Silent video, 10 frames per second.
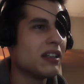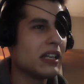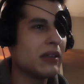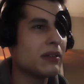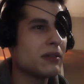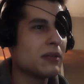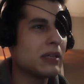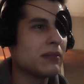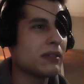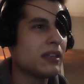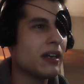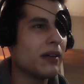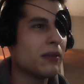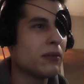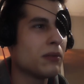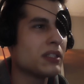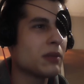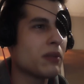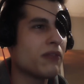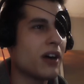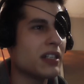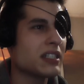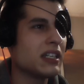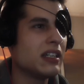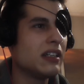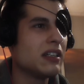But, but yeah, what's up with Foxy?